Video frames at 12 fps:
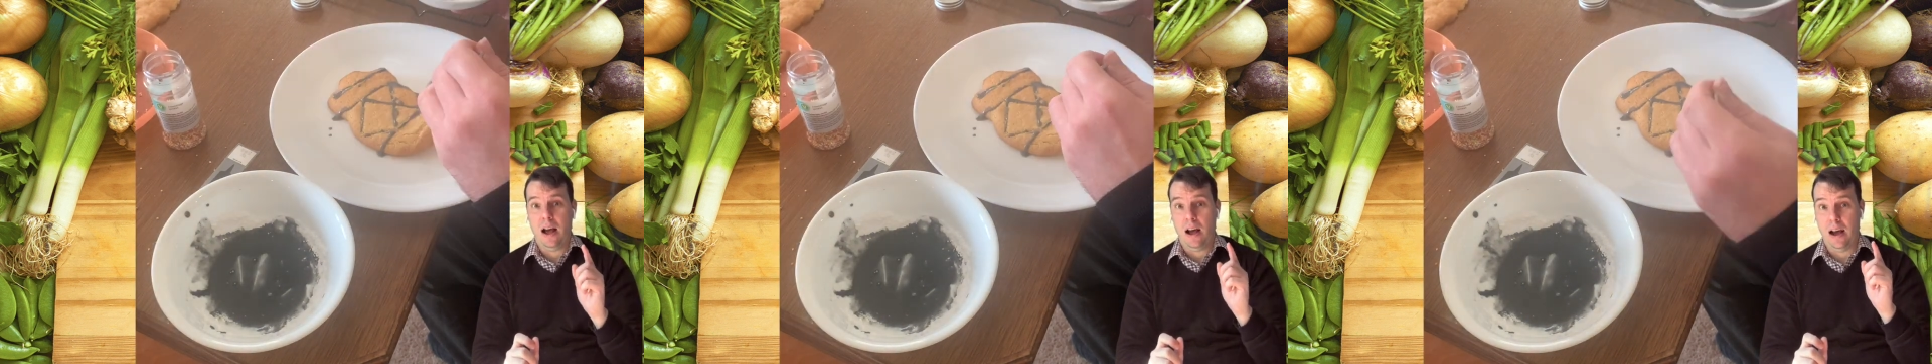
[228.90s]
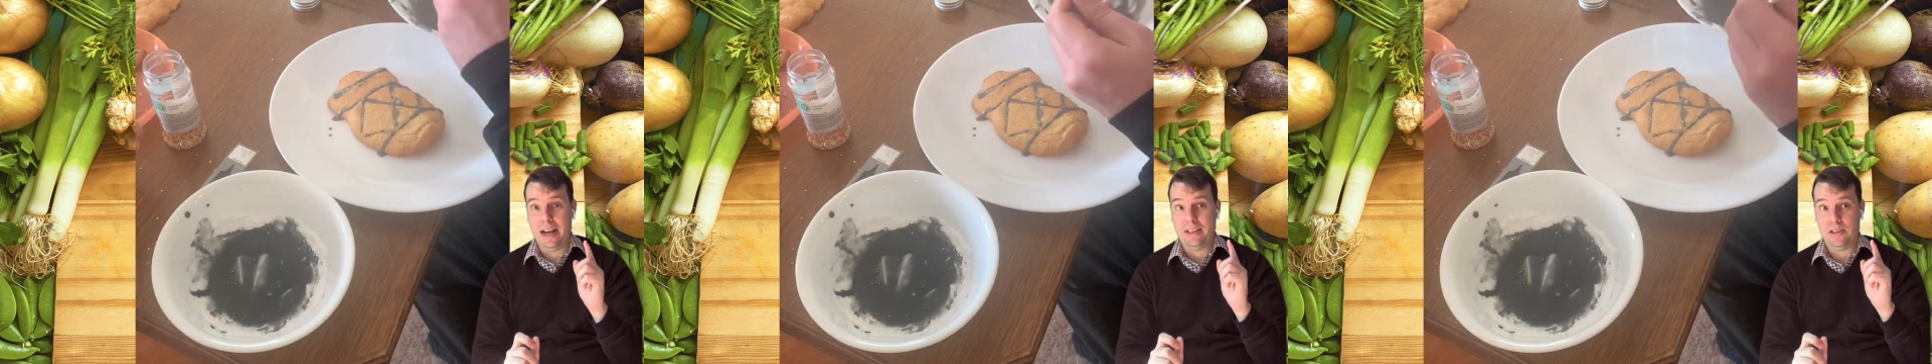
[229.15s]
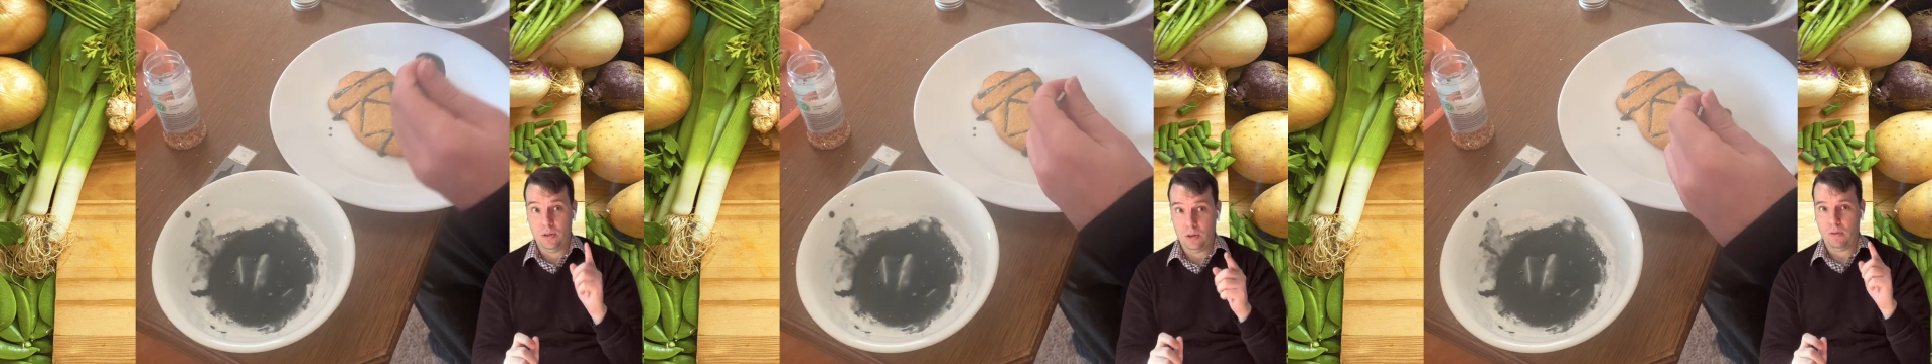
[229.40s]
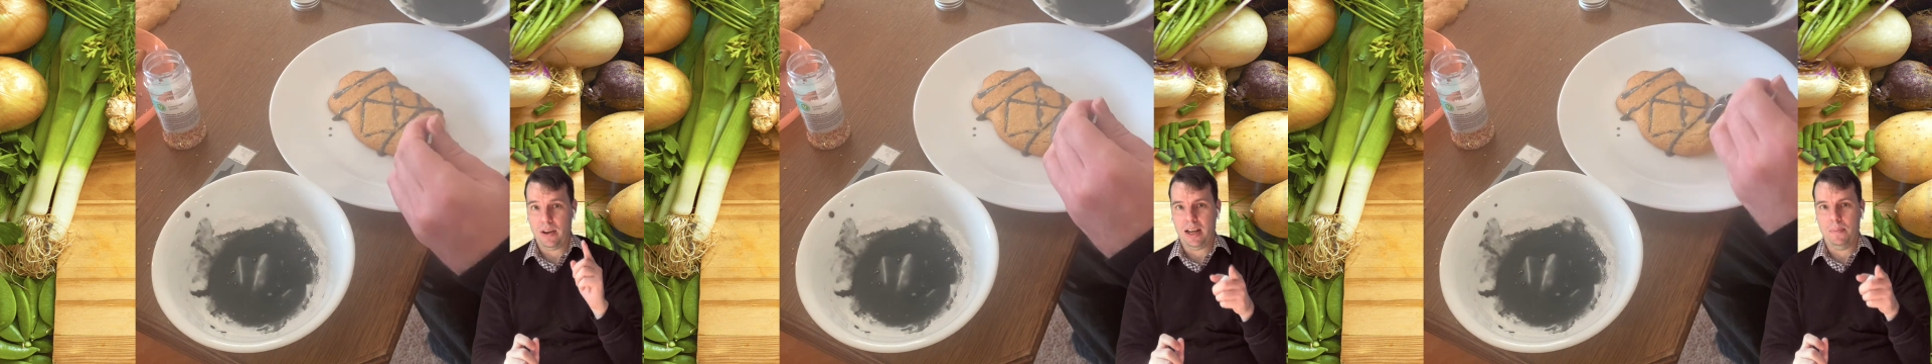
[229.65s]
I do
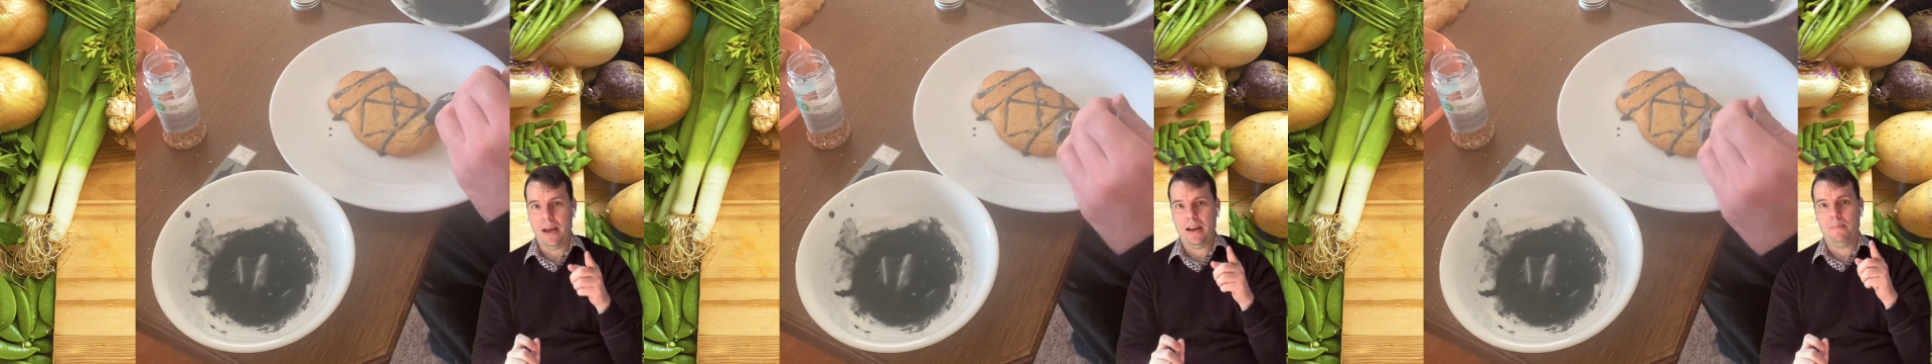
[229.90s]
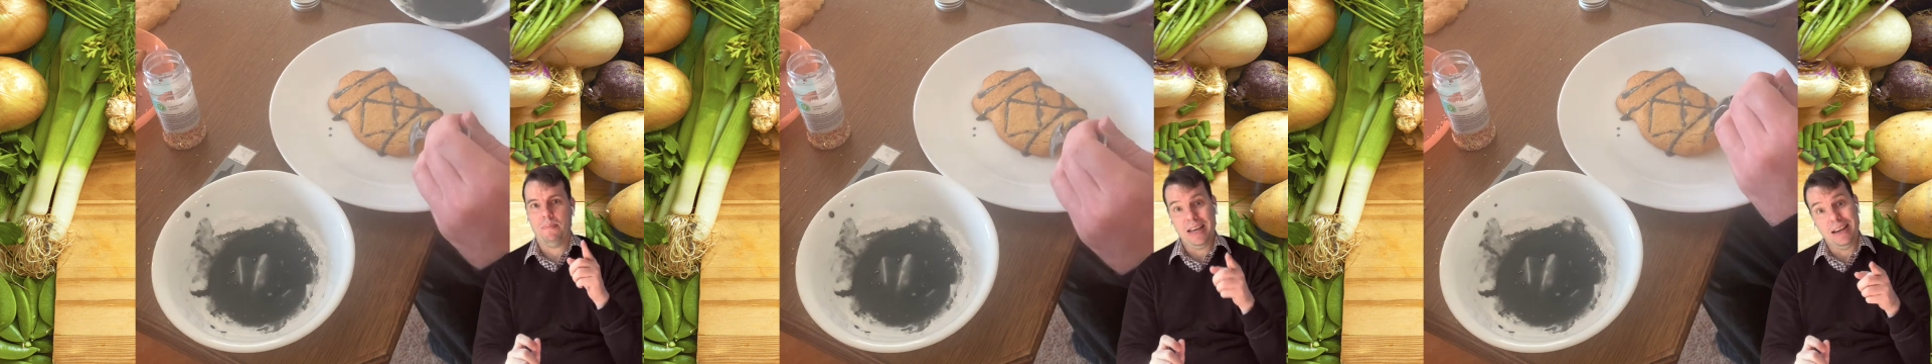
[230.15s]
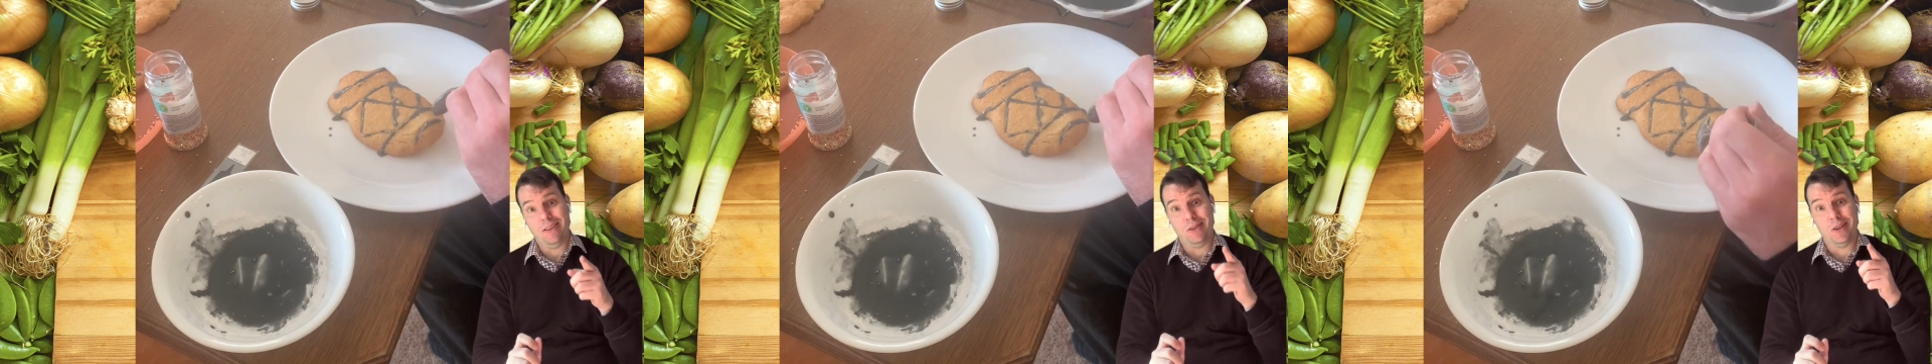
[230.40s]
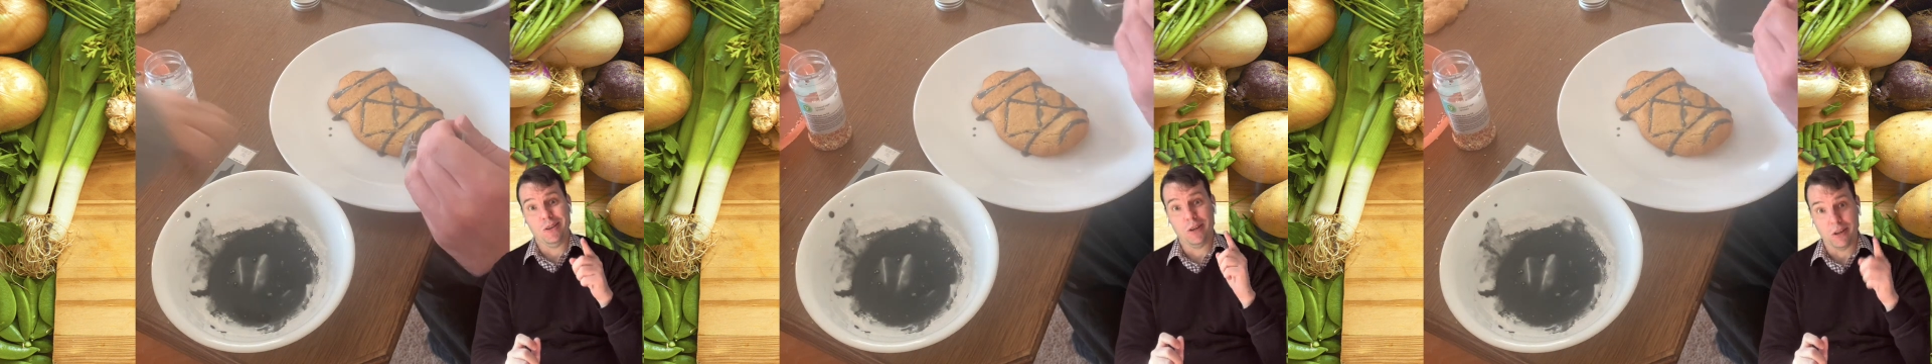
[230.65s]
not recommend peeing on
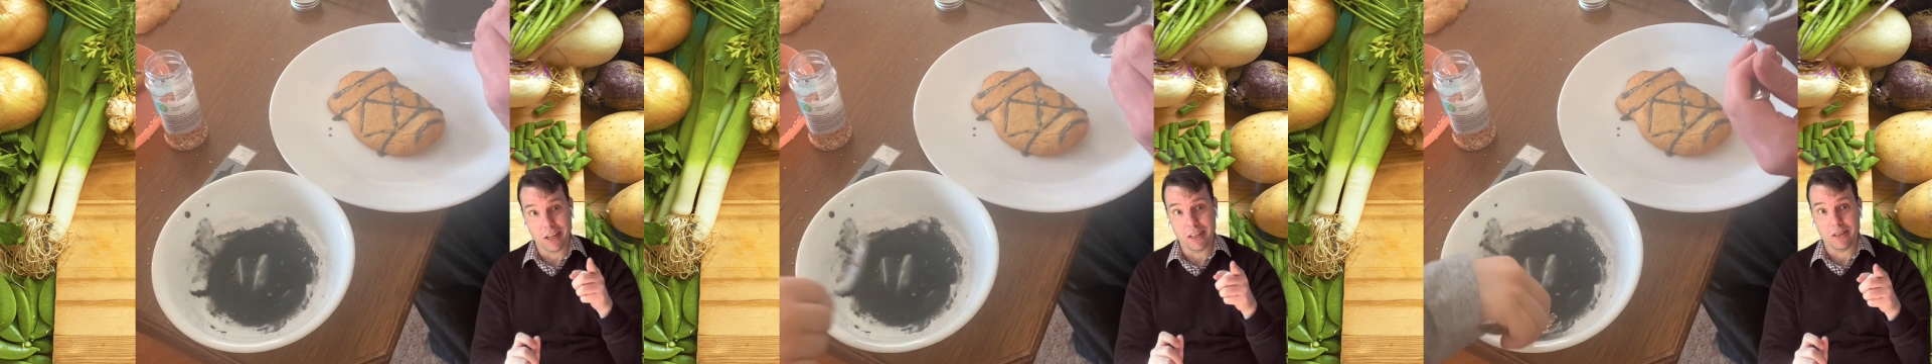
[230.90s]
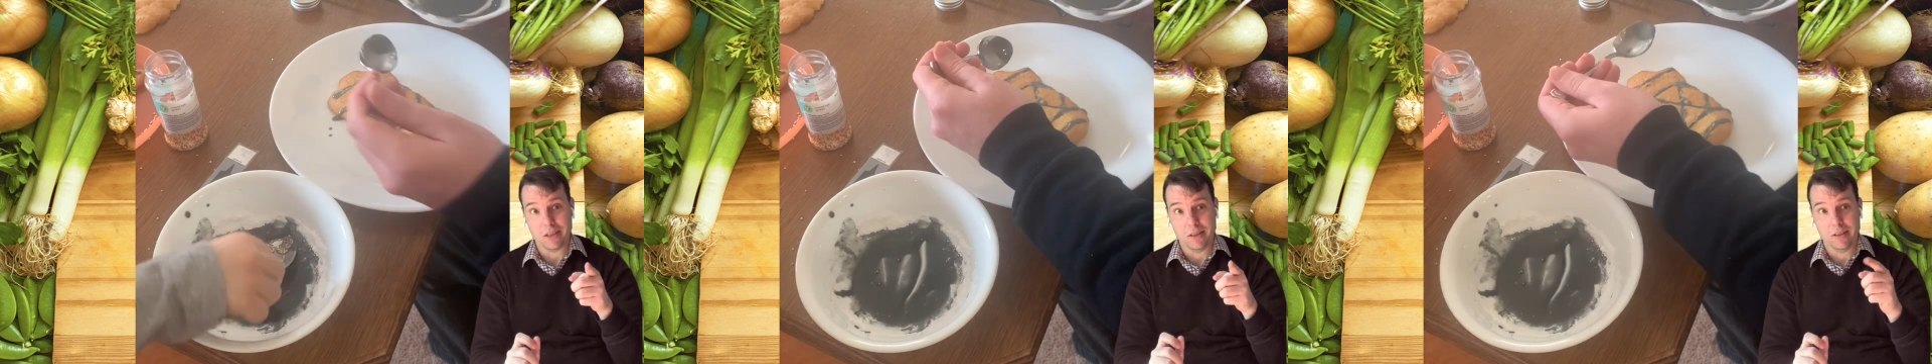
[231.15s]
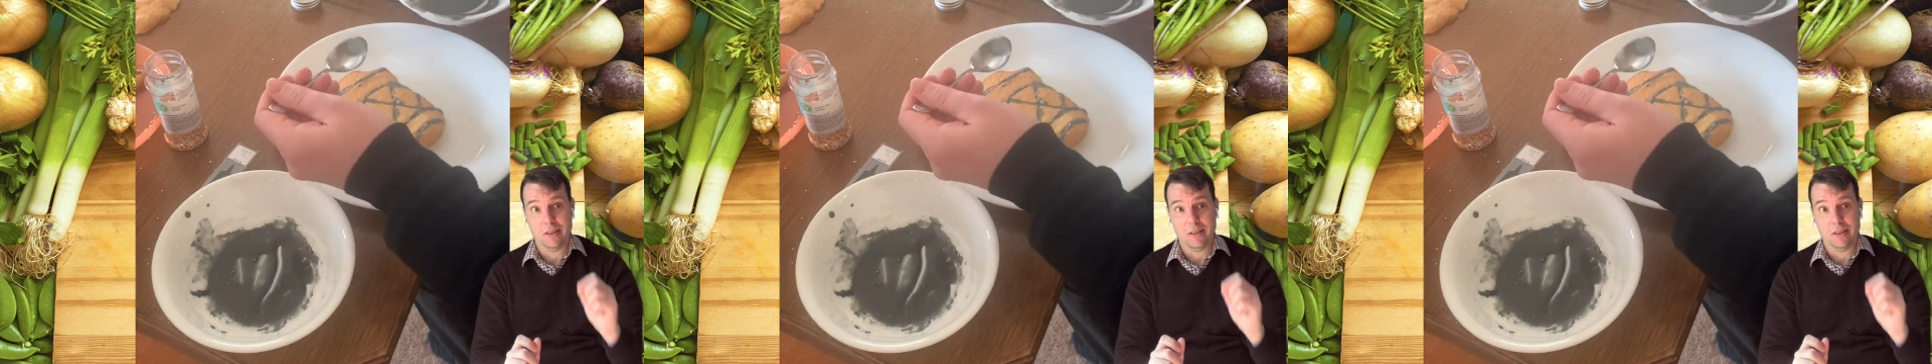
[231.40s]
your cookies.